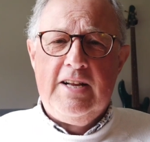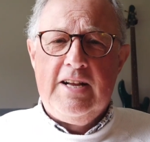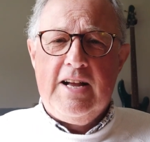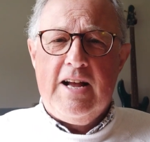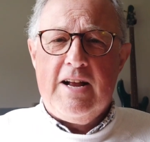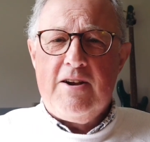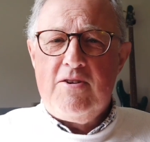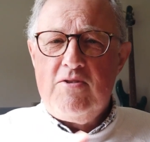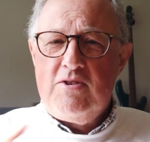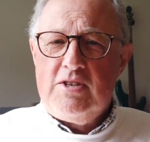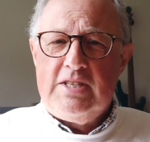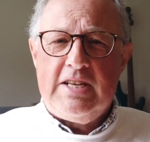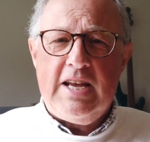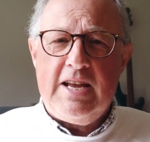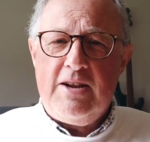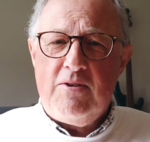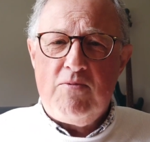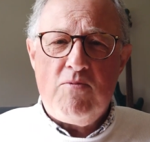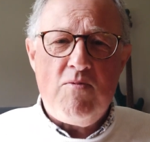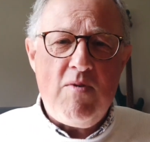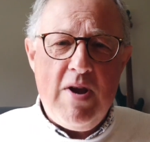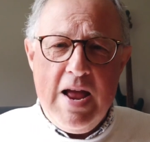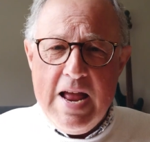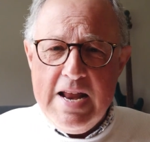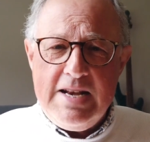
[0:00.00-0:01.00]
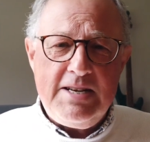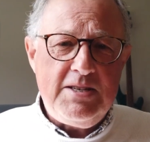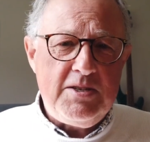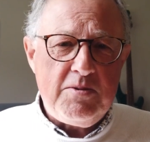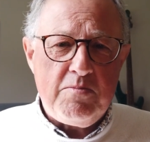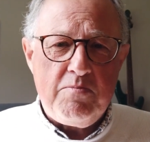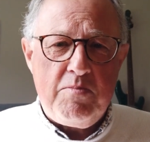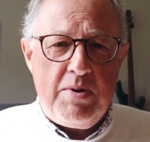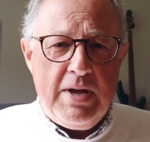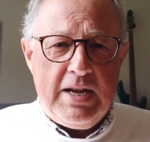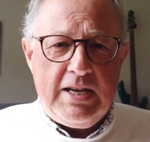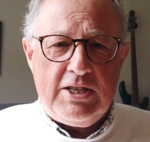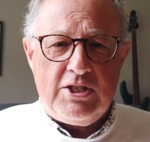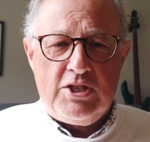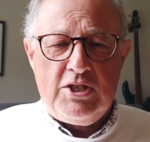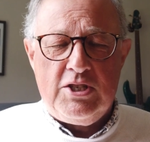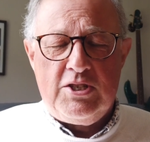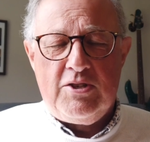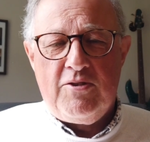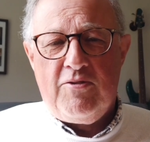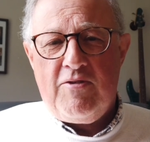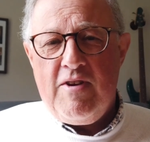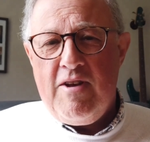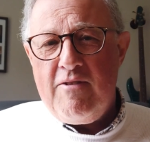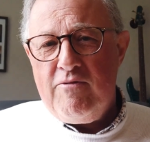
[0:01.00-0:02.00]
And take random pictures
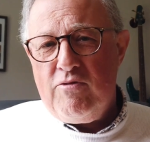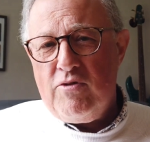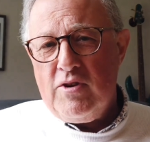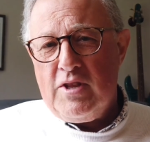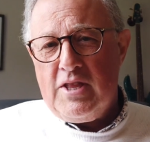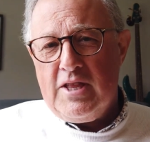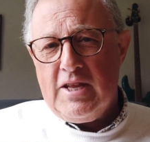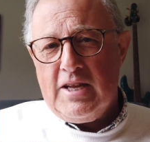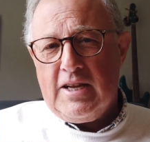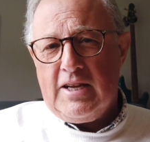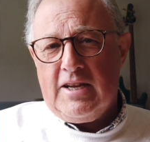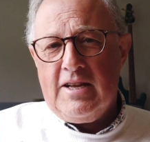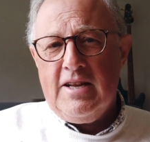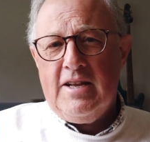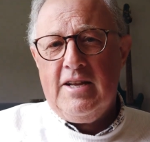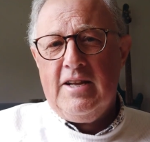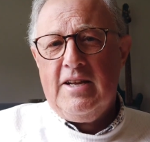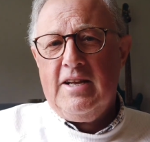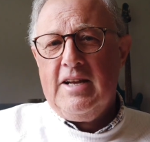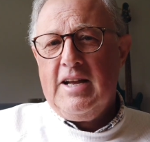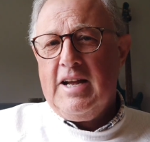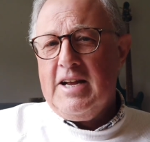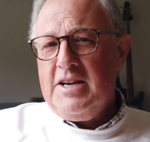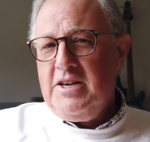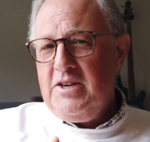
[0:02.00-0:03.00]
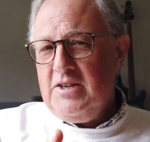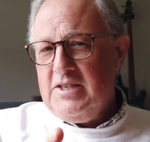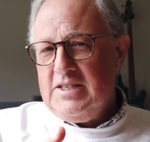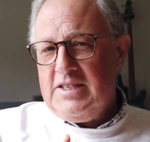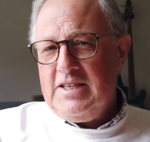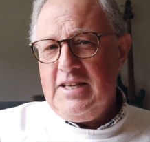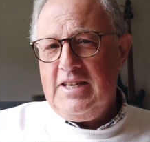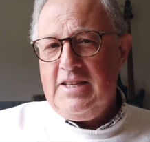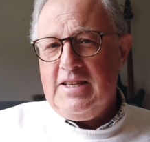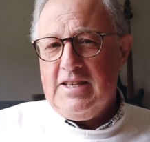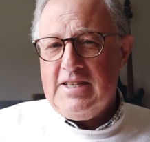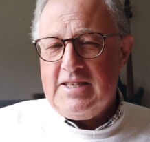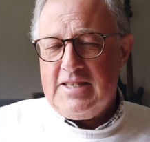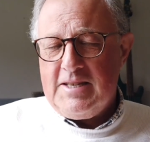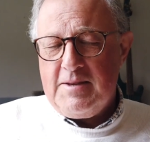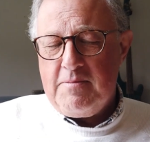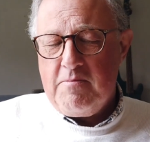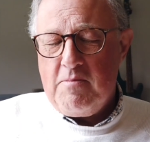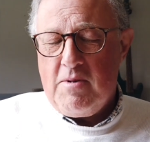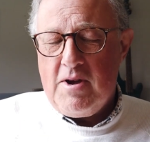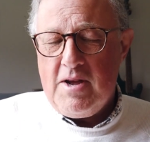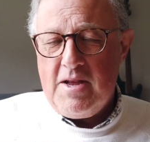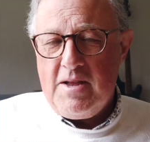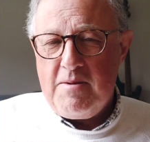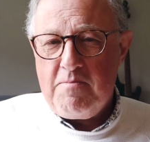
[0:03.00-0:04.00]
of everything. And you see this in
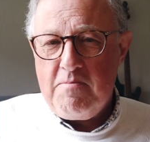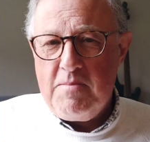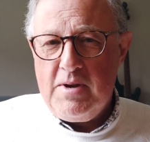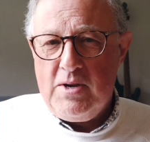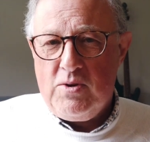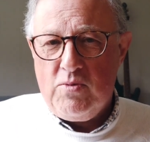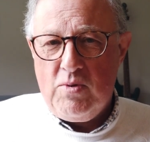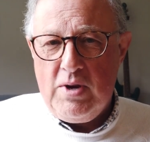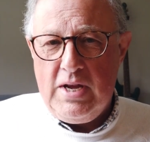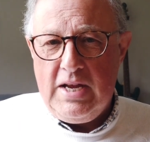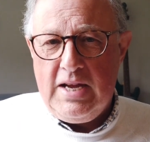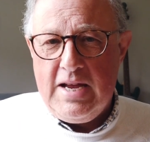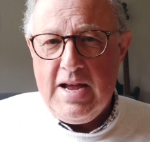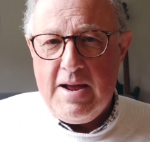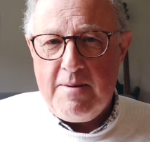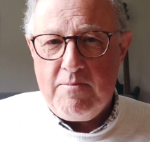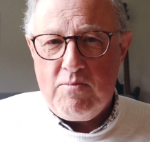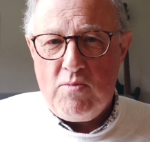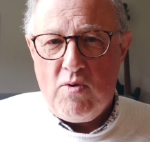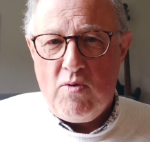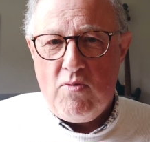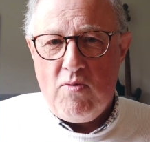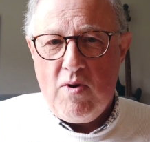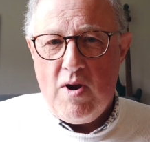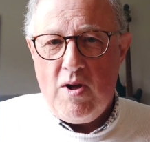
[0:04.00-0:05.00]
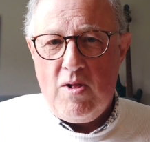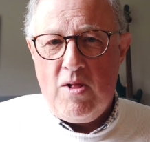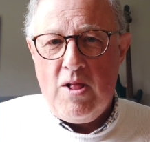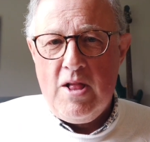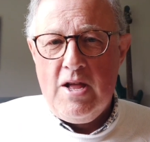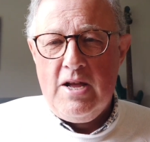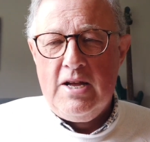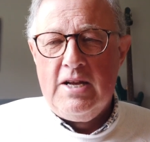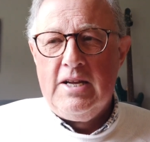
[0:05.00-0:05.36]
my midweek camera roll.